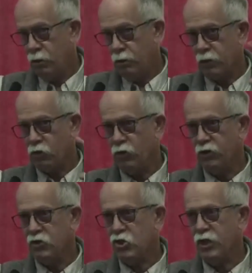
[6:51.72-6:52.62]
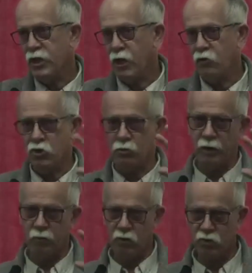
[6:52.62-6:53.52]
including the city council
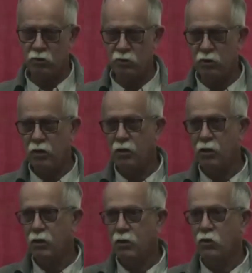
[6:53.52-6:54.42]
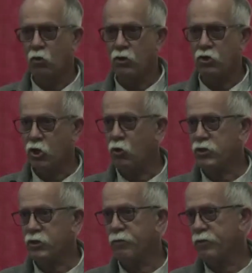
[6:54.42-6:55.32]
members who were
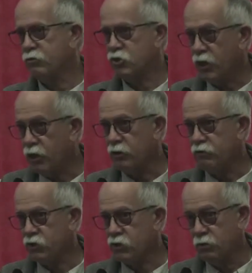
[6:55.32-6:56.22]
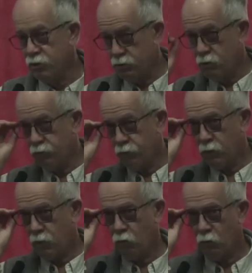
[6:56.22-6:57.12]
choked up themselves
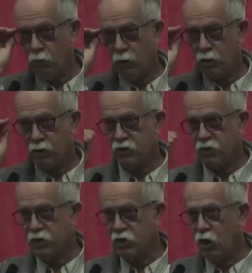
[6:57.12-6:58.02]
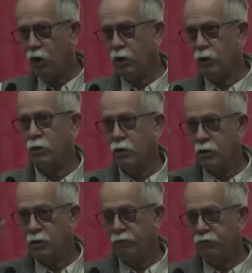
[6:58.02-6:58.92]
because they saw
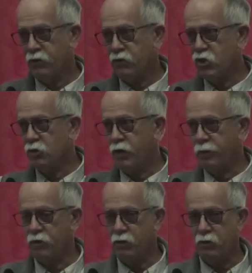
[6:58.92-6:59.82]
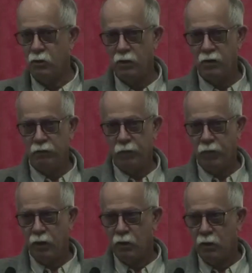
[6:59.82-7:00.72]
that these people
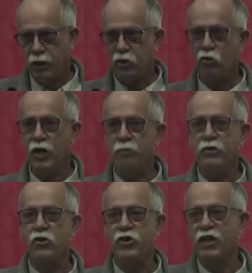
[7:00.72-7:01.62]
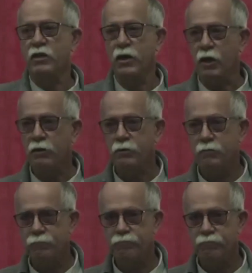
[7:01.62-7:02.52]
had claimed their dignity,
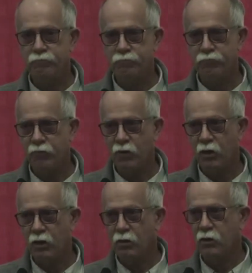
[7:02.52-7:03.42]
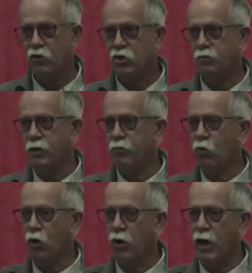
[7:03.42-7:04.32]
that these people
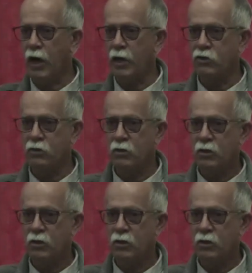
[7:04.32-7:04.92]
were not